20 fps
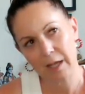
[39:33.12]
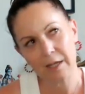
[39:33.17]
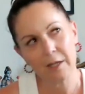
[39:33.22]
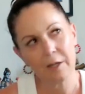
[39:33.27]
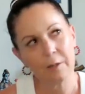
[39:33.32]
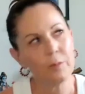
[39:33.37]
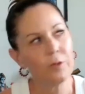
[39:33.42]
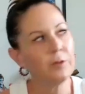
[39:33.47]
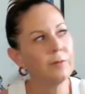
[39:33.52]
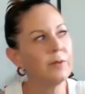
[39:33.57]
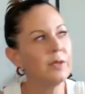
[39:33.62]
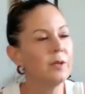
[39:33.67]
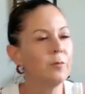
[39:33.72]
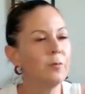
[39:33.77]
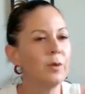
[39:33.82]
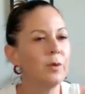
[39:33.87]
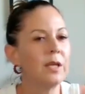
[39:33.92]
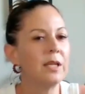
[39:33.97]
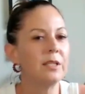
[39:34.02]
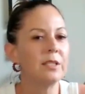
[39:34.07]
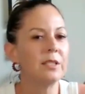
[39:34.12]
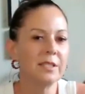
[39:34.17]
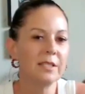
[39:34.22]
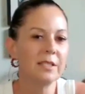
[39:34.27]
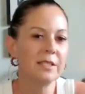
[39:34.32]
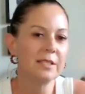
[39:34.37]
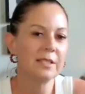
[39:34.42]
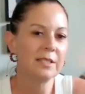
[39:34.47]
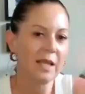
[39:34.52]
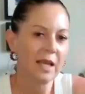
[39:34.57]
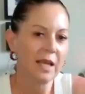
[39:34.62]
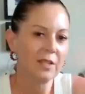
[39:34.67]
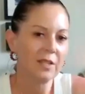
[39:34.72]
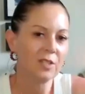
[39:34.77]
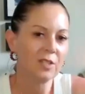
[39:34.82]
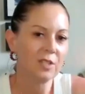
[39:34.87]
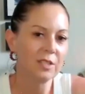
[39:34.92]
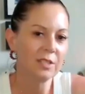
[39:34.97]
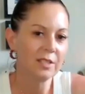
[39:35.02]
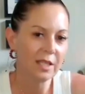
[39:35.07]
And now move the awareness to
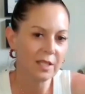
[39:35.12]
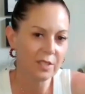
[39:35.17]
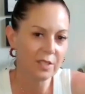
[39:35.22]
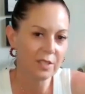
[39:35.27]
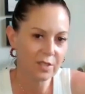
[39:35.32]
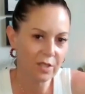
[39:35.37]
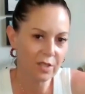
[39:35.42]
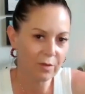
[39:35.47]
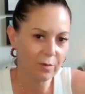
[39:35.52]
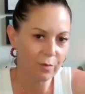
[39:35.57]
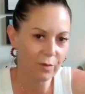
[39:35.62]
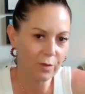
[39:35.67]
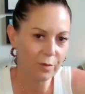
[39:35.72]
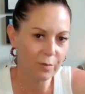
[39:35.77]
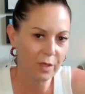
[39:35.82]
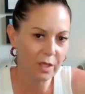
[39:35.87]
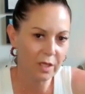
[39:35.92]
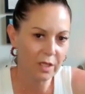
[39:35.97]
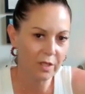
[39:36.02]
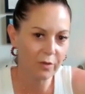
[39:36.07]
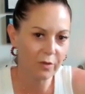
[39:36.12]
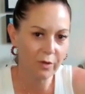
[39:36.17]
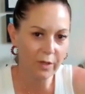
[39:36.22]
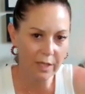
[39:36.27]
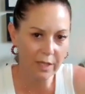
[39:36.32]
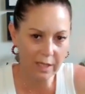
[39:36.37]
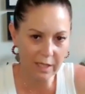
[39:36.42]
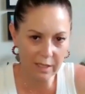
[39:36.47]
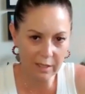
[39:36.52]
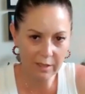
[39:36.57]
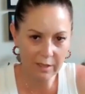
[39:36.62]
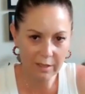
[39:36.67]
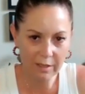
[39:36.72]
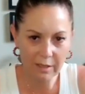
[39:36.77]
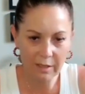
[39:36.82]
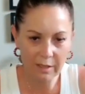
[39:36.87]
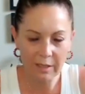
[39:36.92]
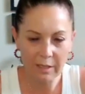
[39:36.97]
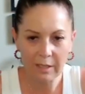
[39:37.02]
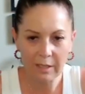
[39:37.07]
sounds just outside the room that you're in.